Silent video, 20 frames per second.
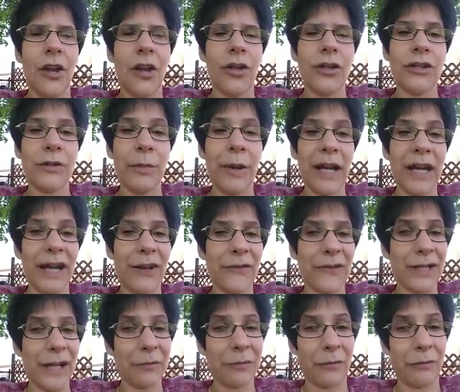depending on the
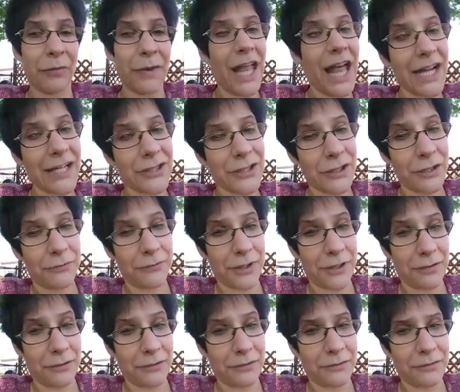type of blocks you
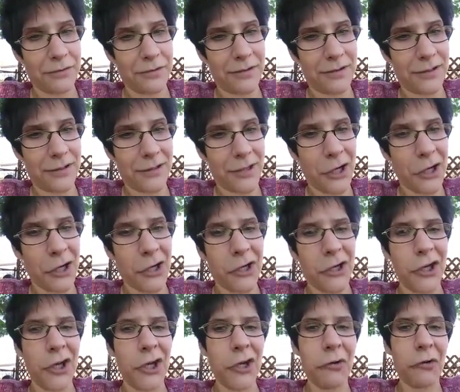use,
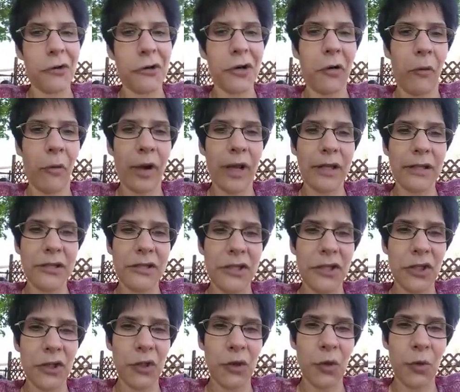you're going
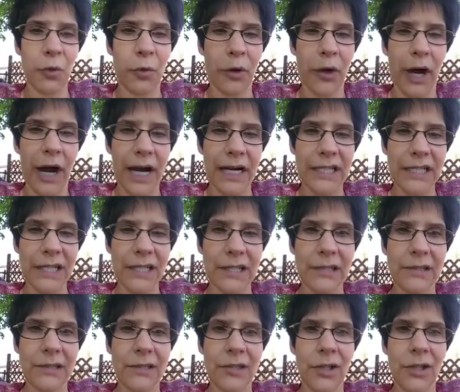to
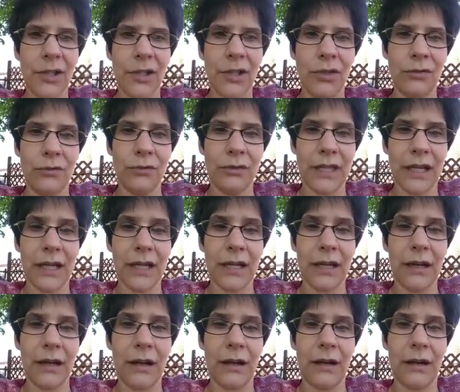practice
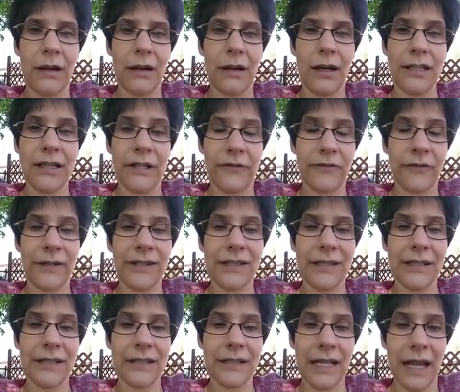using a
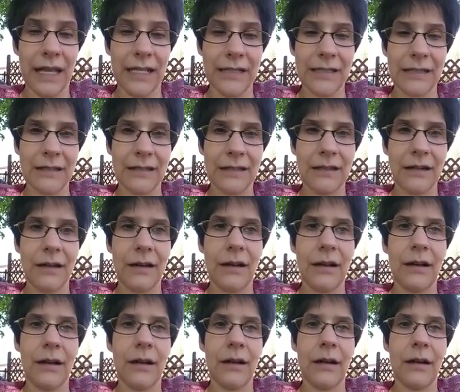different set
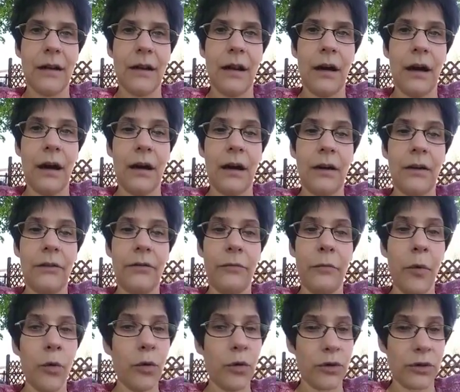of
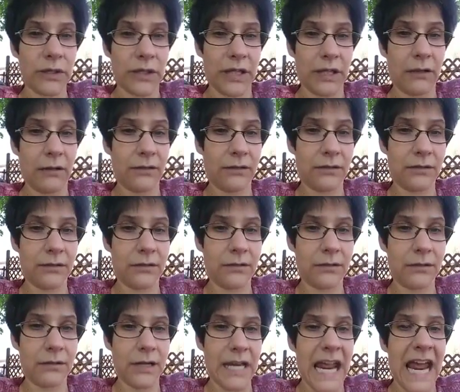motor skills.
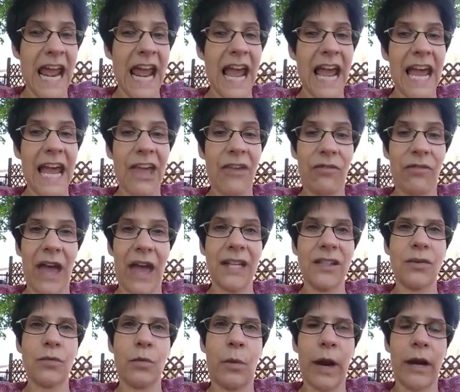And
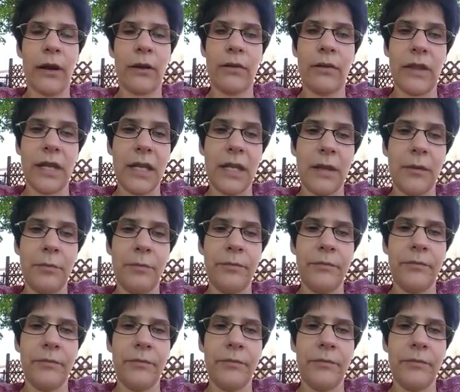that's where the